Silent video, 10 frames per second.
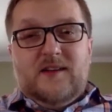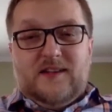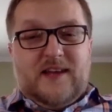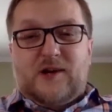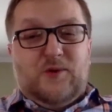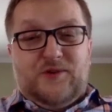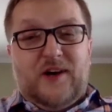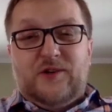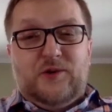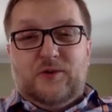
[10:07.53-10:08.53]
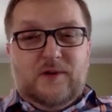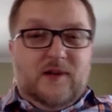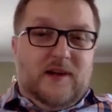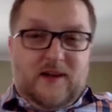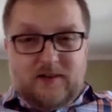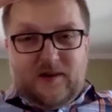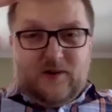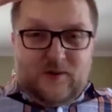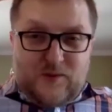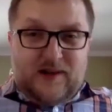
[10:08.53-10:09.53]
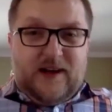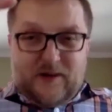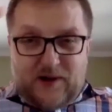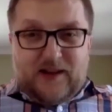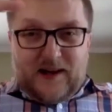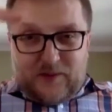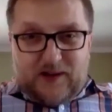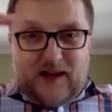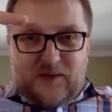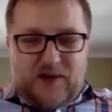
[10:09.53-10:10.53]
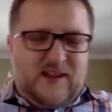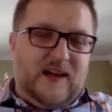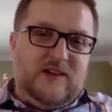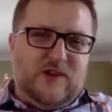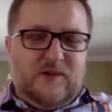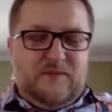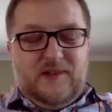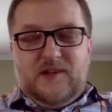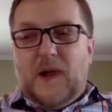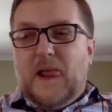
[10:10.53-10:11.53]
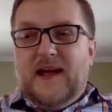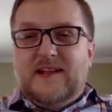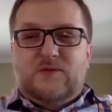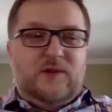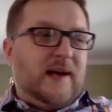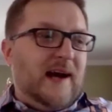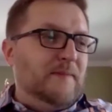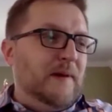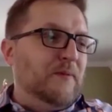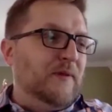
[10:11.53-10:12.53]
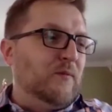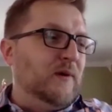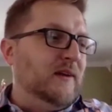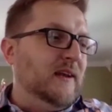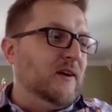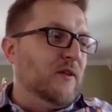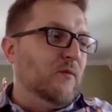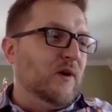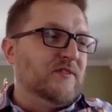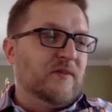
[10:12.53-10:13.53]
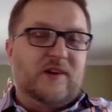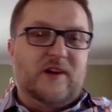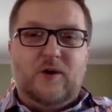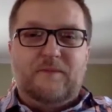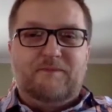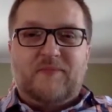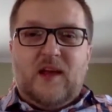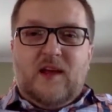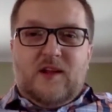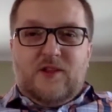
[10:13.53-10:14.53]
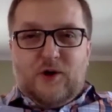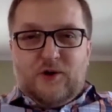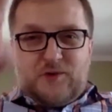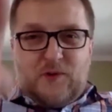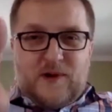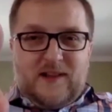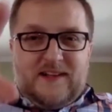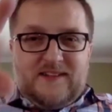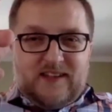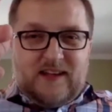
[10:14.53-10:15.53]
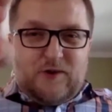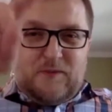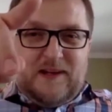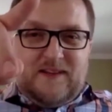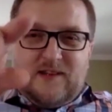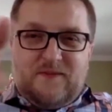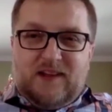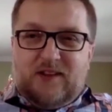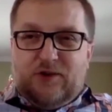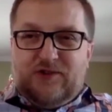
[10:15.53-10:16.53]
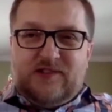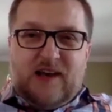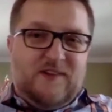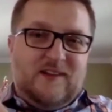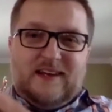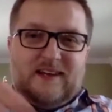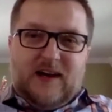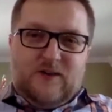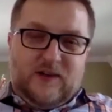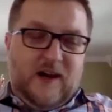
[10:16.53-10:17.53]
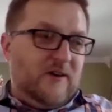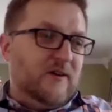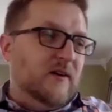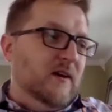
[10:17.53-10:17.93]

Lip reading: The tech will tell you, red light, red light, red light, red light. It's with the kind of people that we need are the ones that would go, those 3 red lights together mean something. Those 7, like, I don't care.